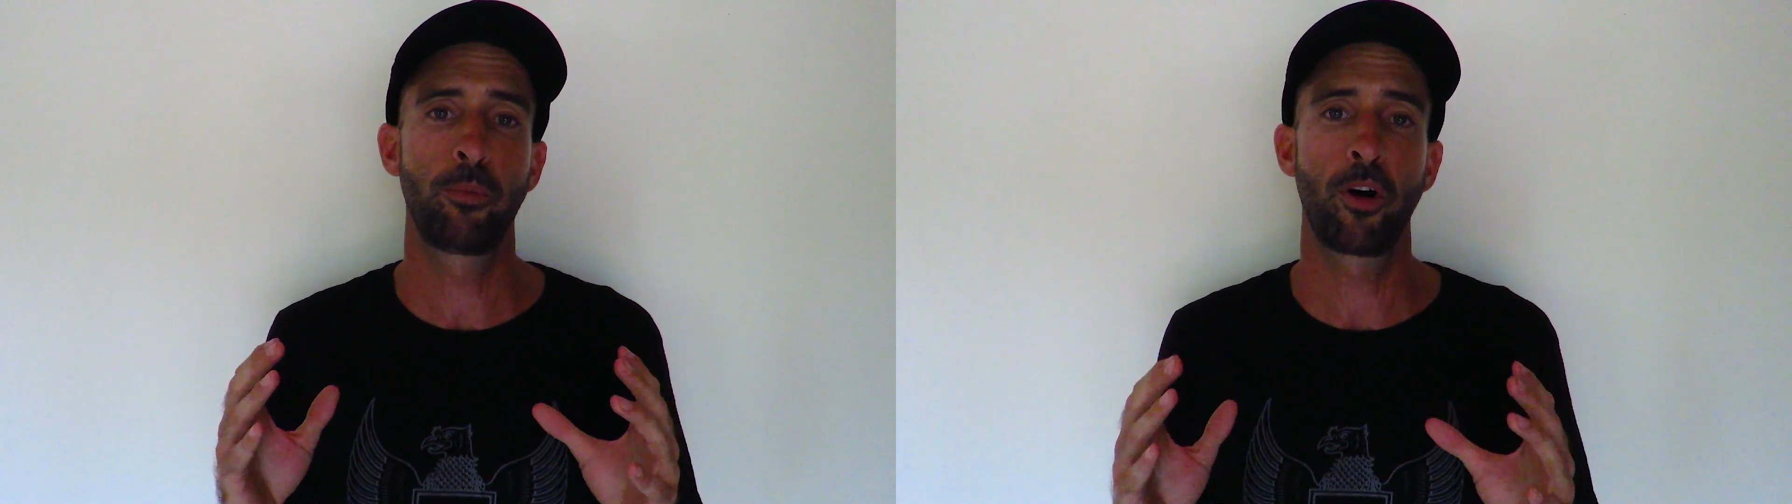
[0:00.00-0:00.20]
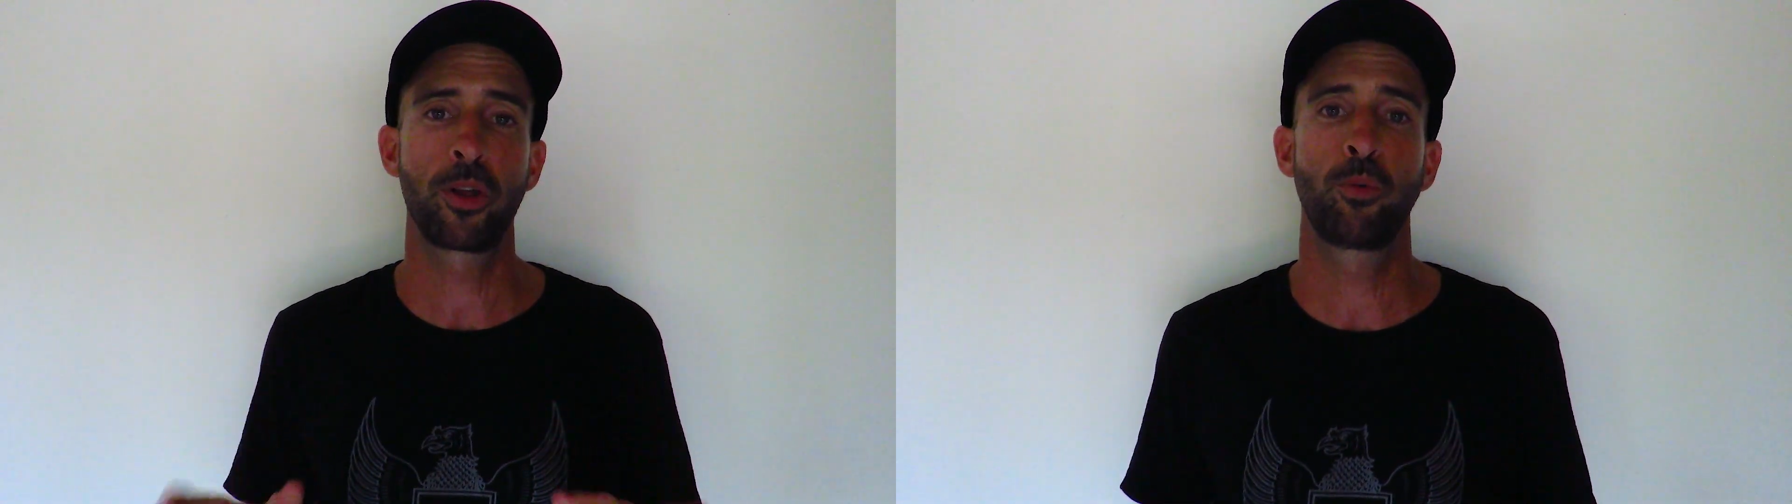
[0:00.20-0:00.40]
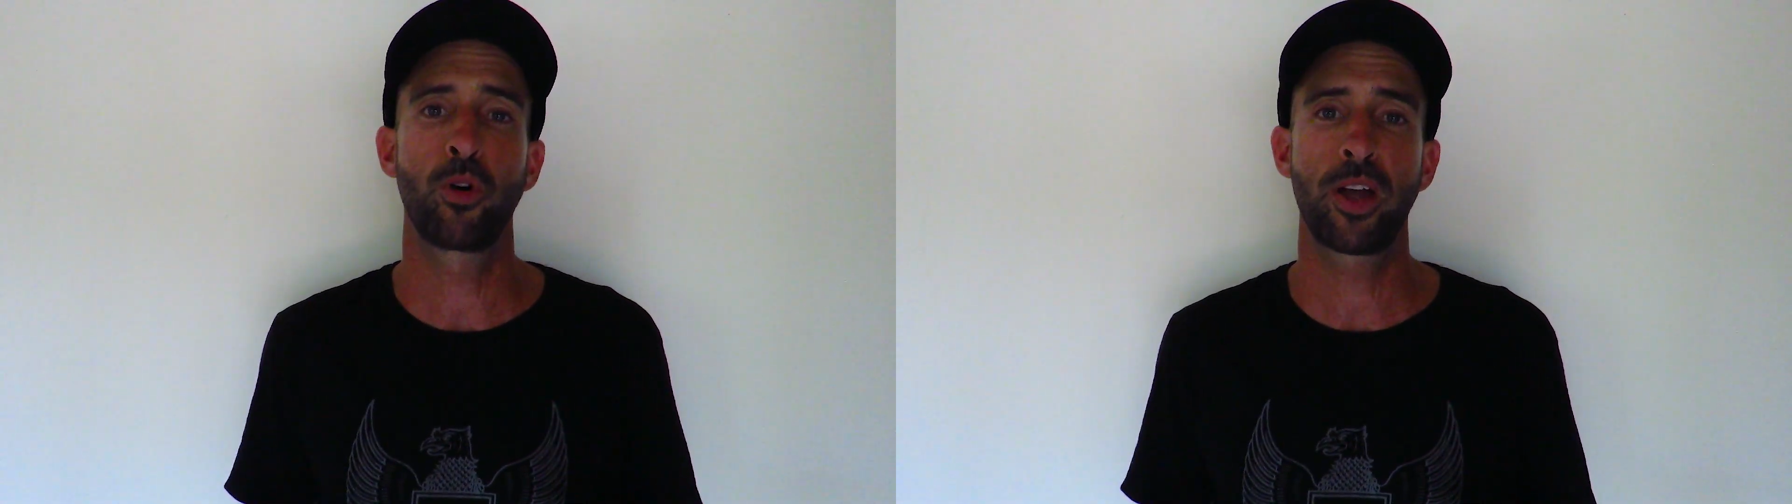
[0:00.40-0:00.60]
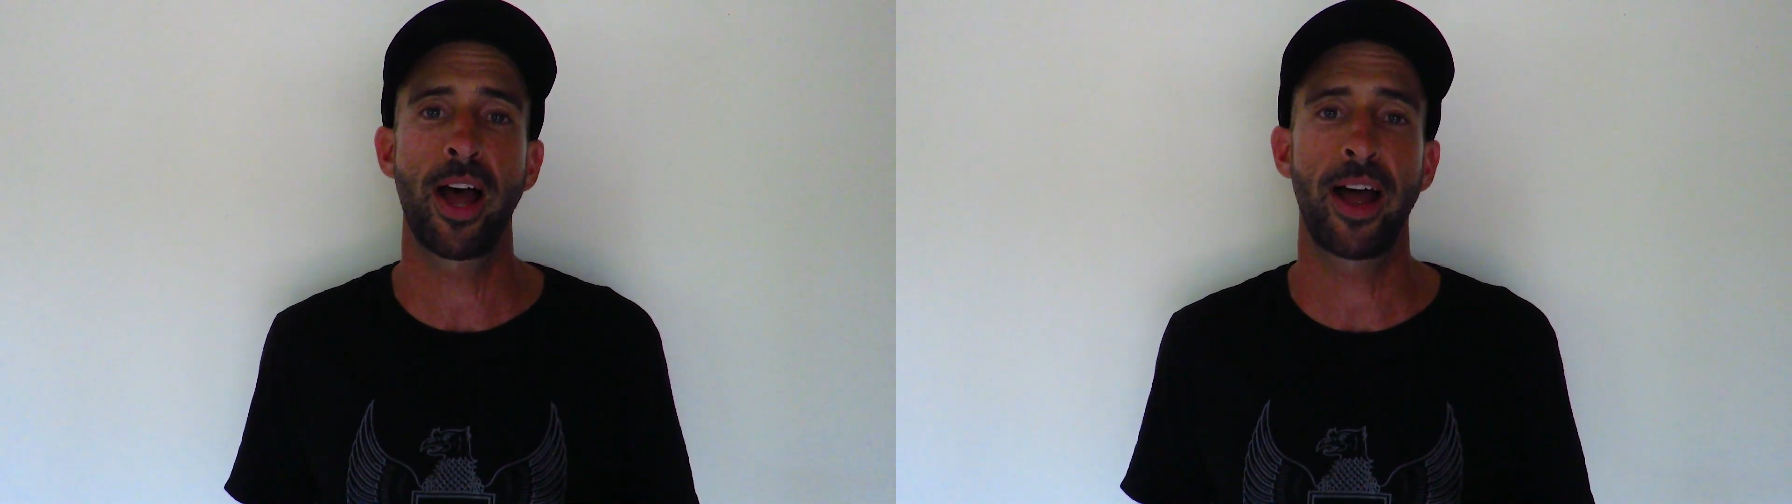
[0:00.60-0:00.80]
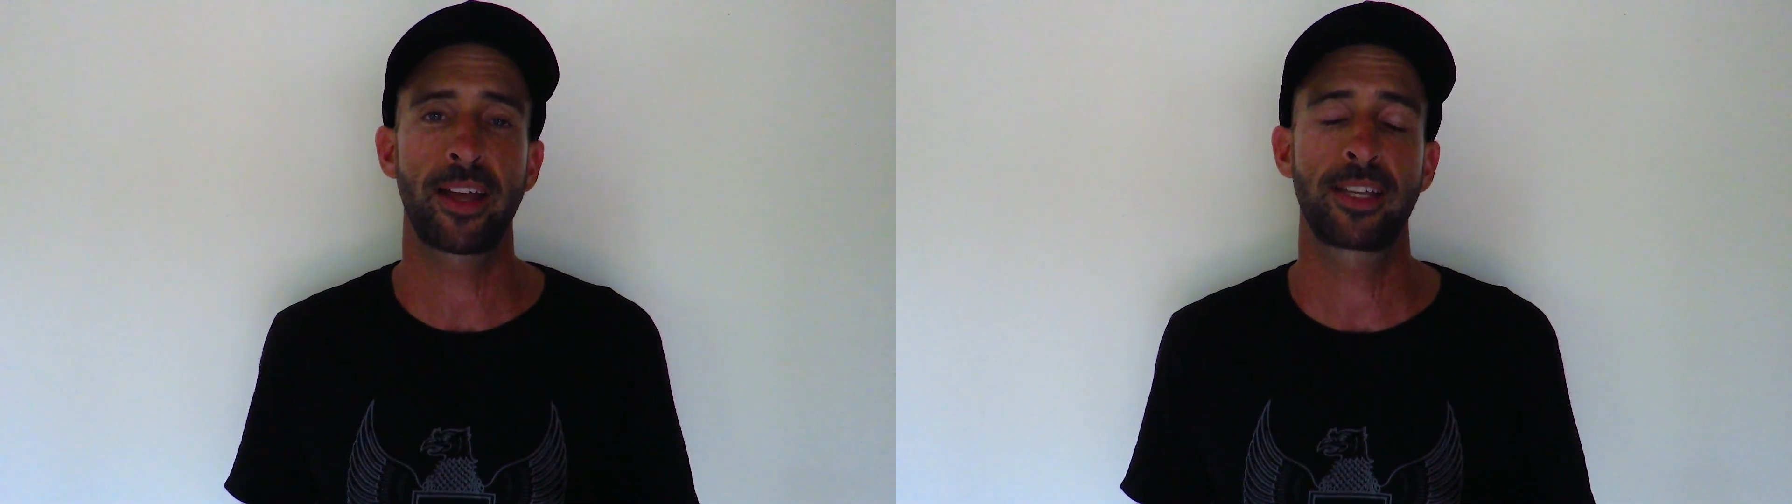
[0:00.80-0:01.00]
bodyboard
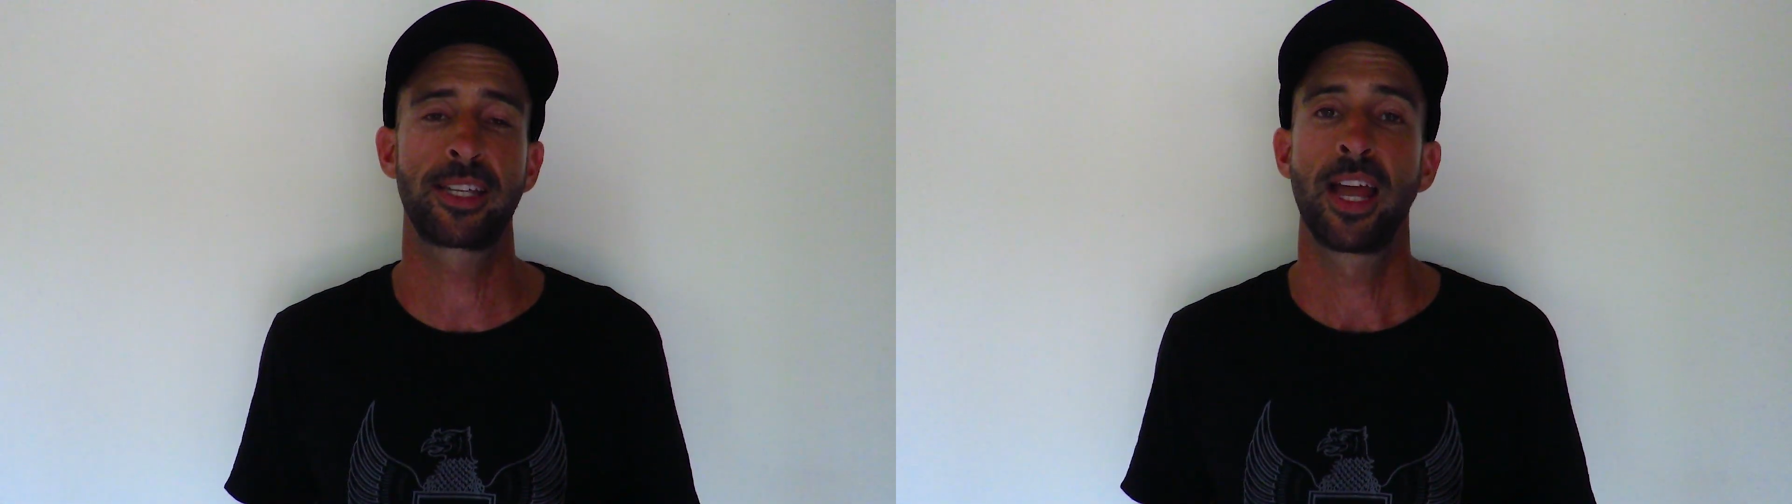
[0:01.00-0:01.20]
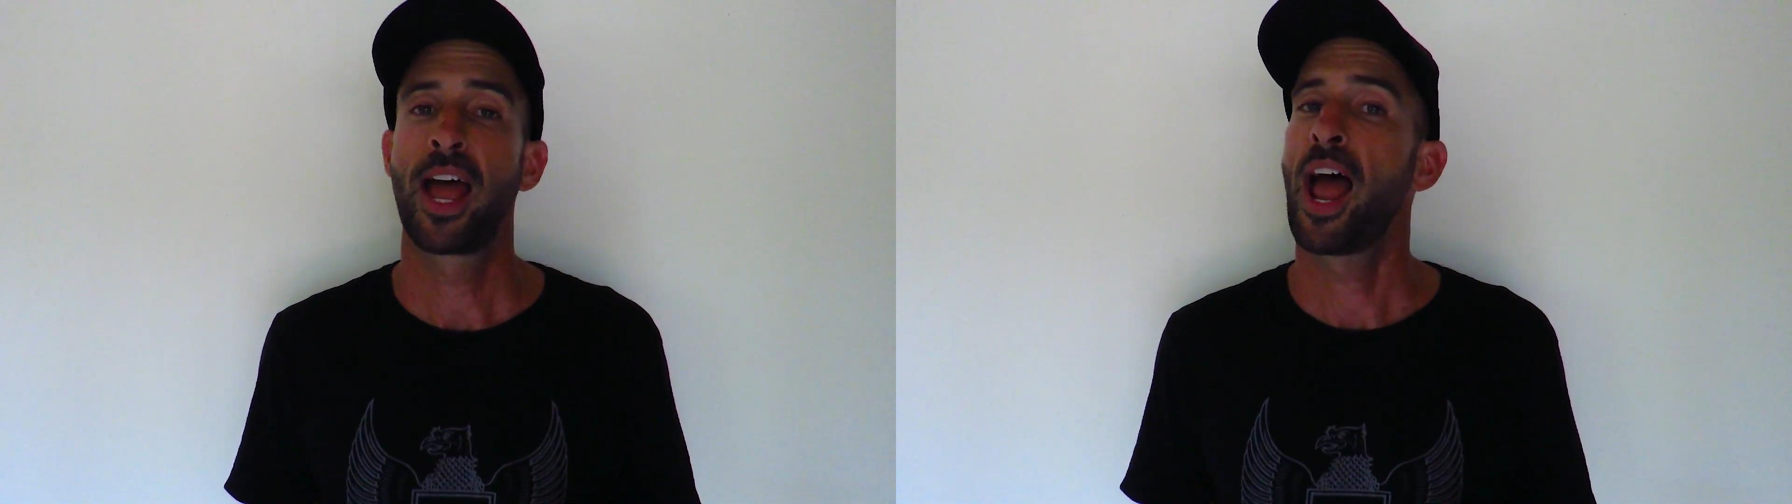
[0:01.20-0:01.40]
hacks,